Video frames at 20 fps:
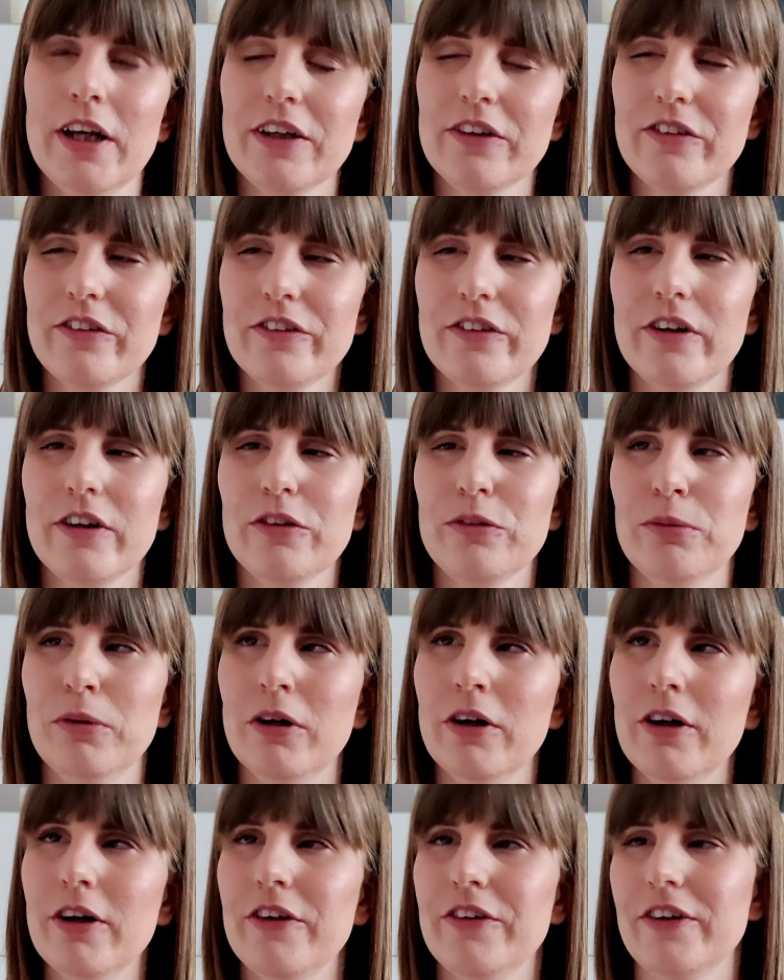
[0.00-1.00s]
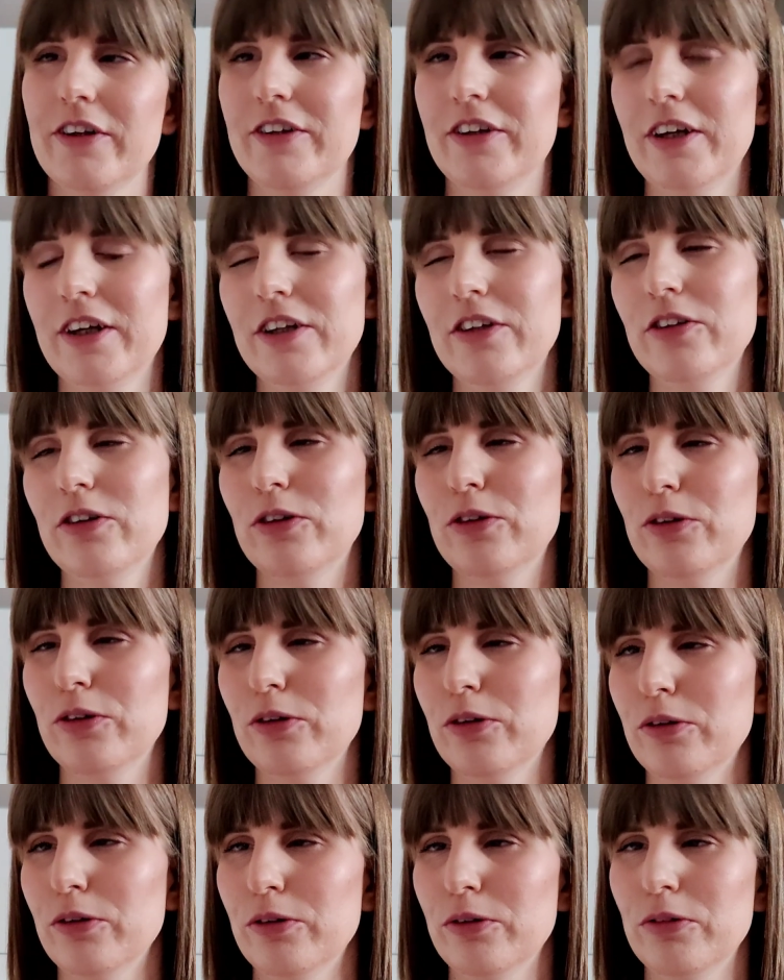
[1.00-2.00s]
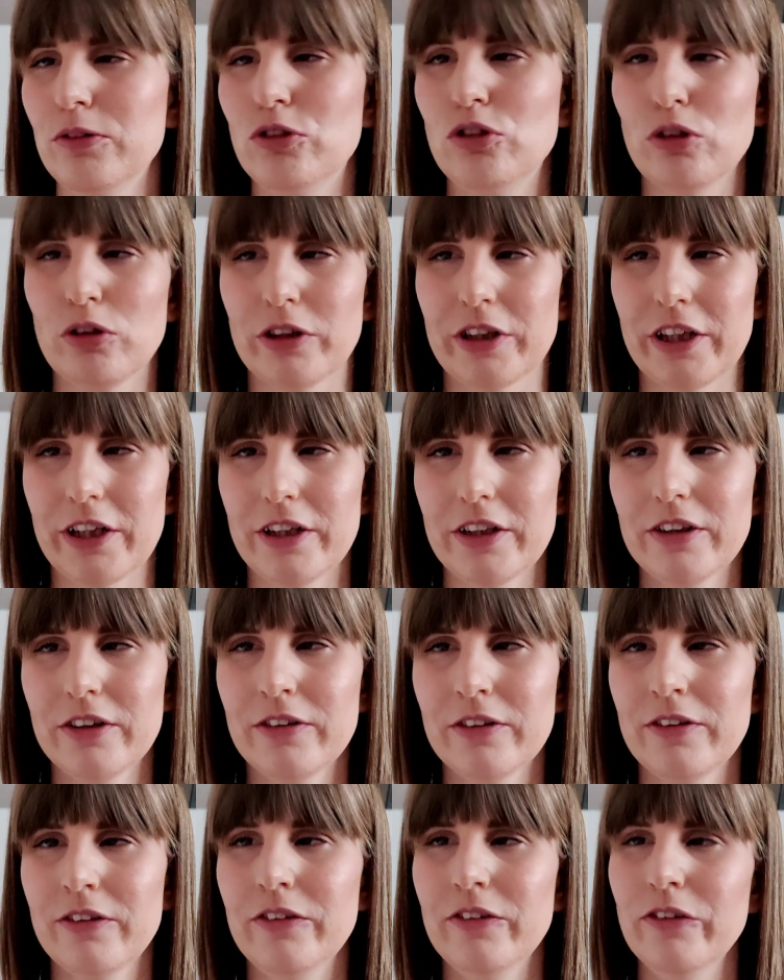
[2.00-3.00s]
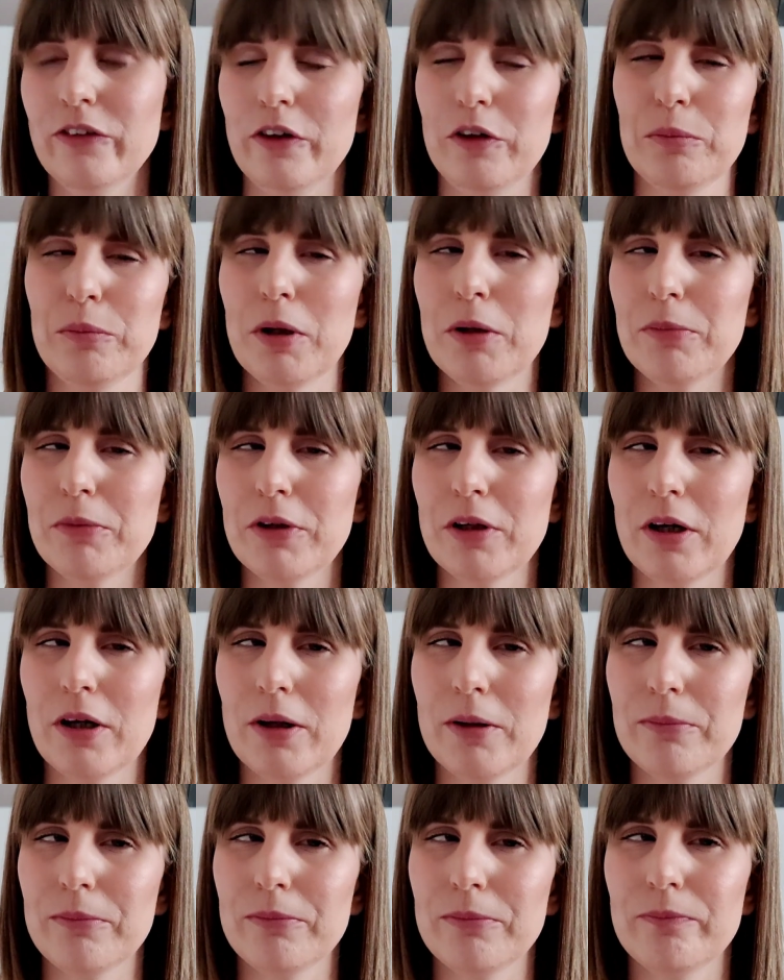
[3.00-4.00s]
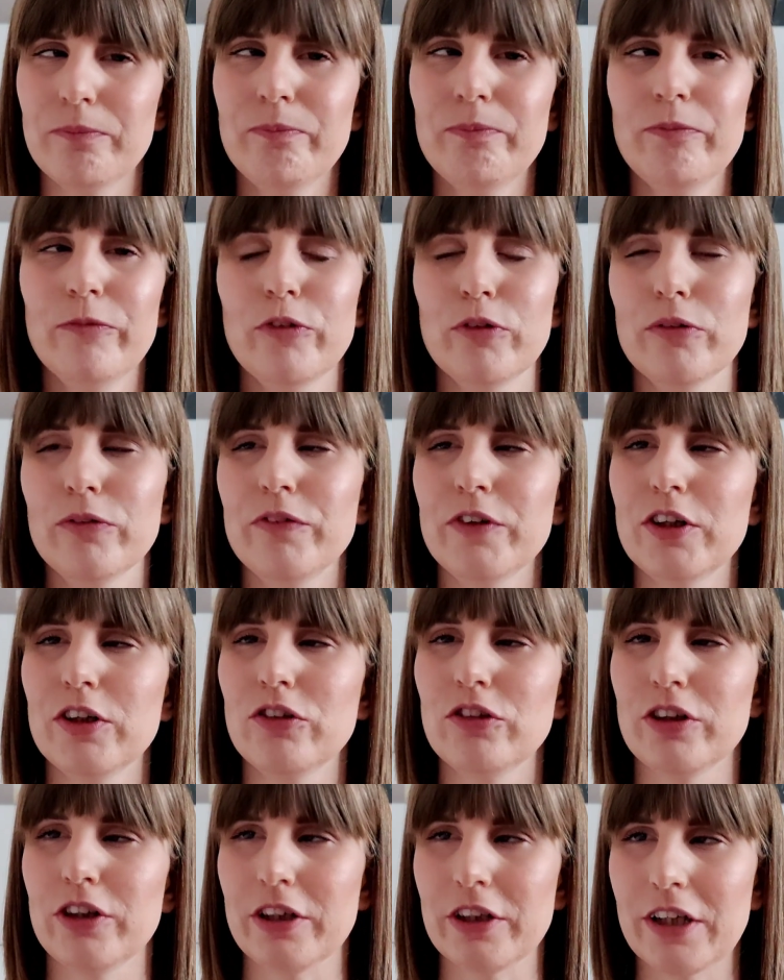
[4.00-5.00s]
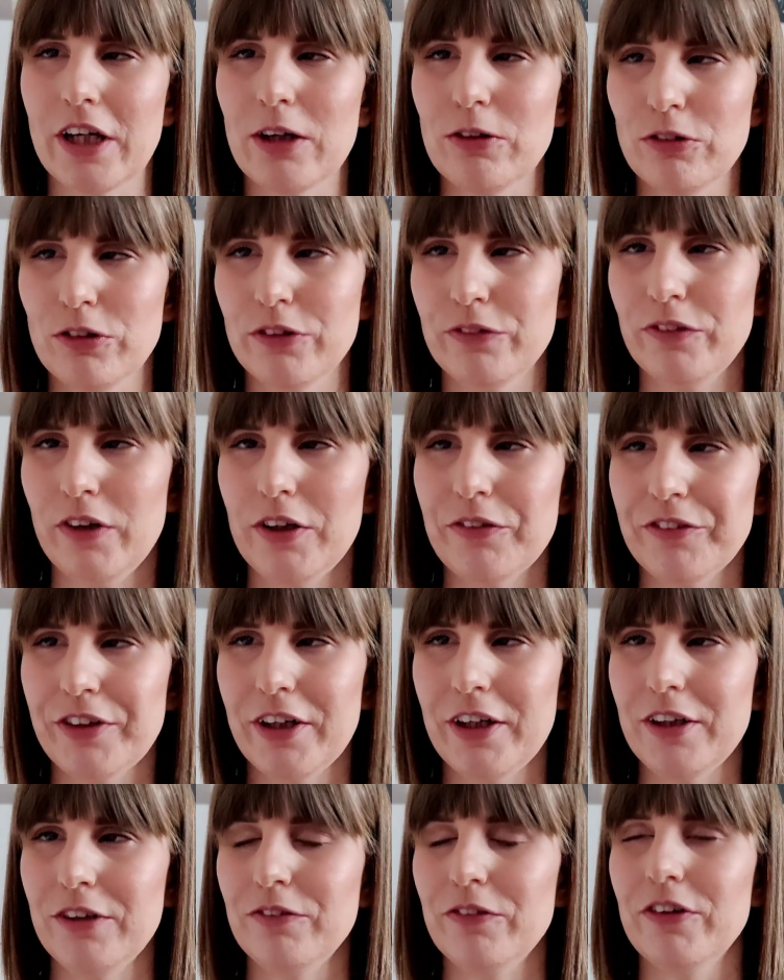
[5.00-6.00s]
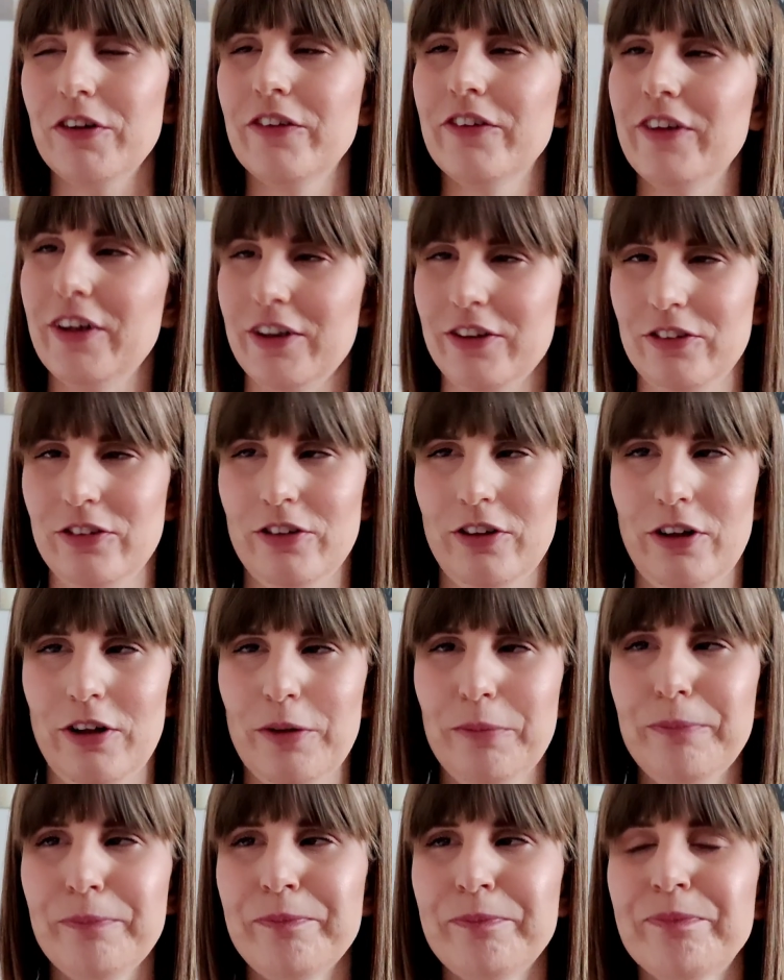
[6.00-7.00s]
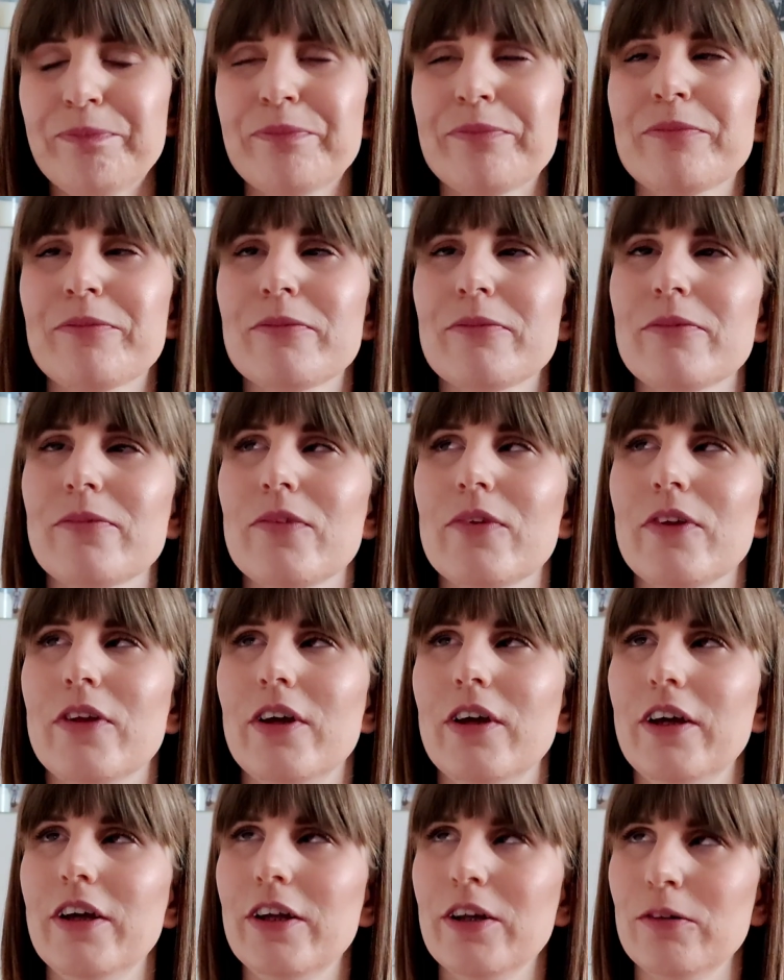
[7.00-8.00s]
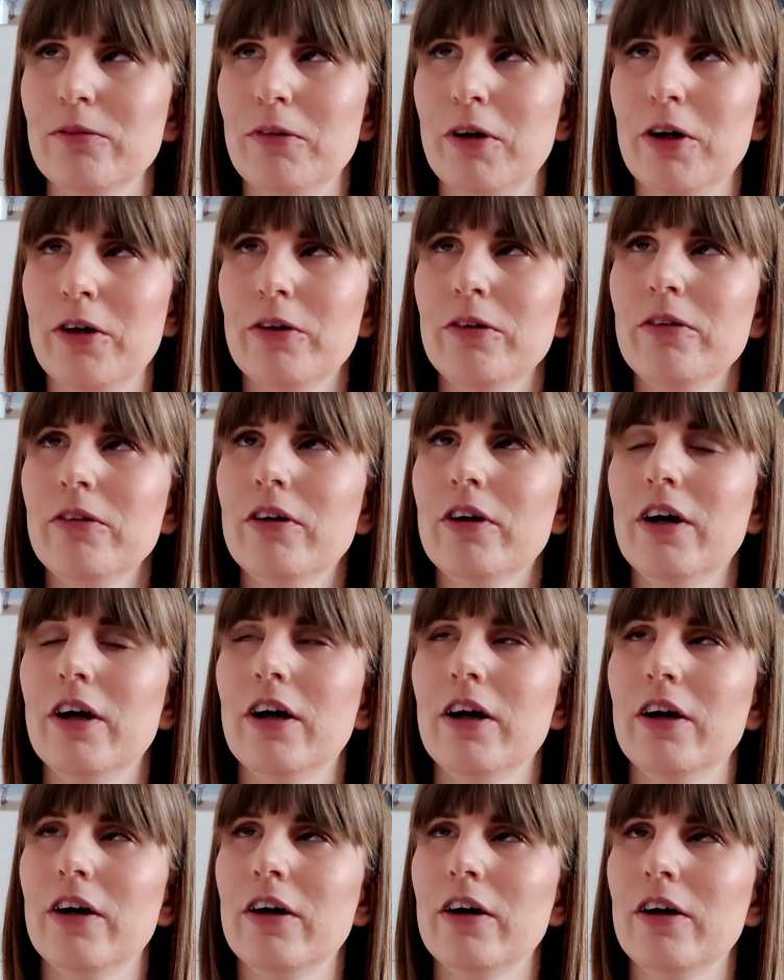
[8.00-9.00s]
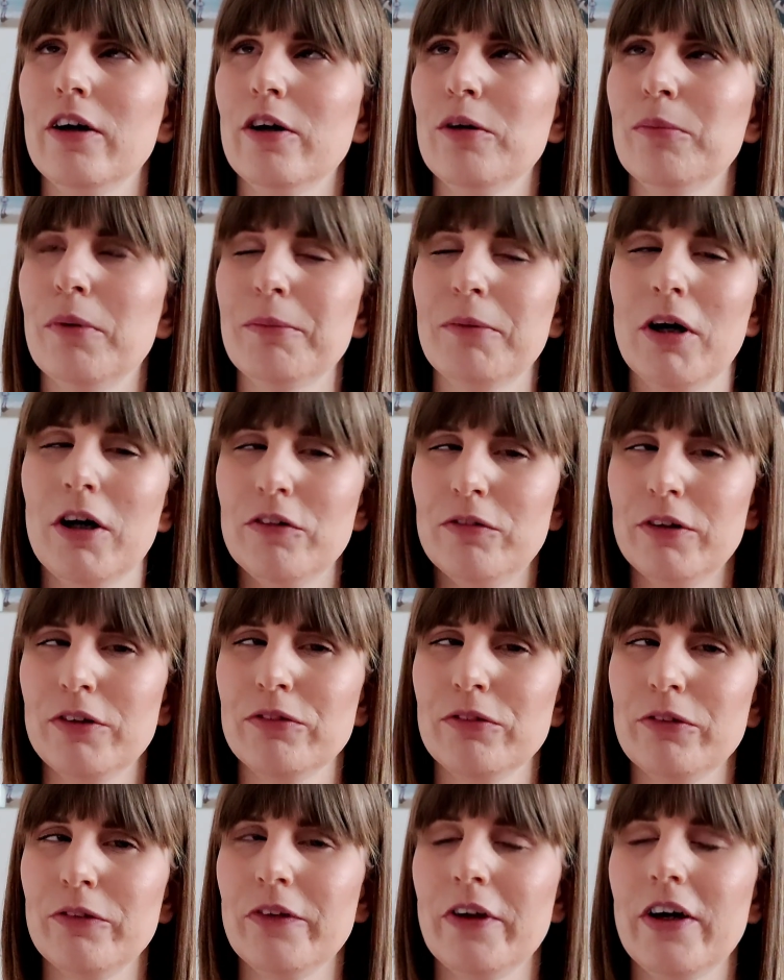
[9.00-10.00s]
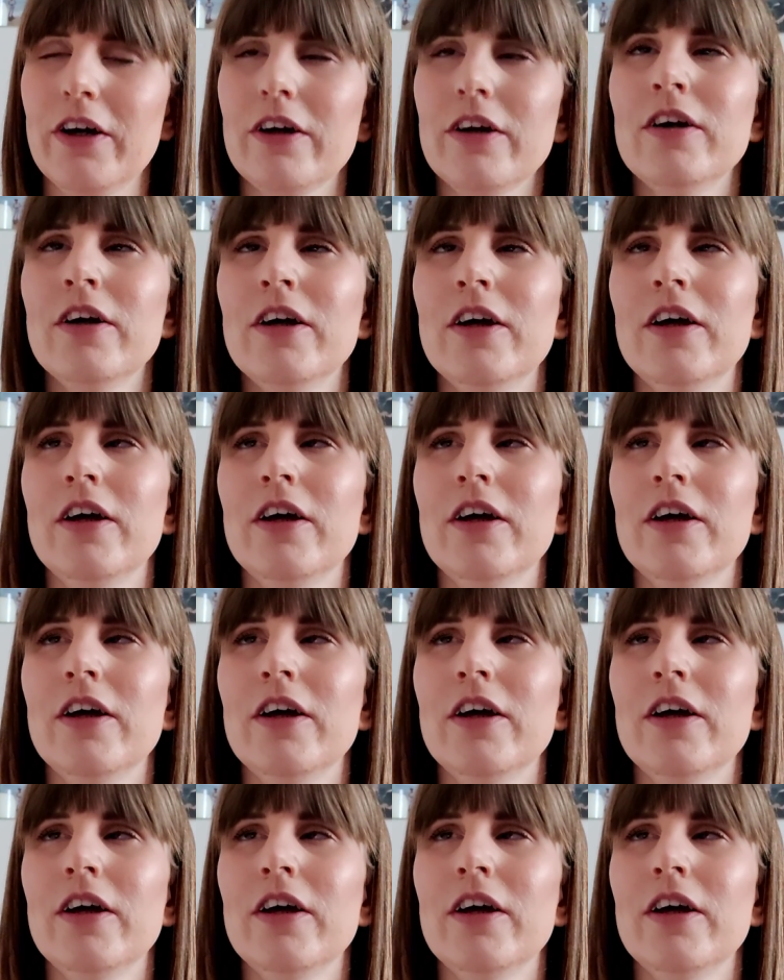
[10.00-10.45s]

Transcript: exercise wise, I tend to do jogging. So at the moment I'm sort of finishing Couch to 5K for the second time in a row. I'm halfway through that.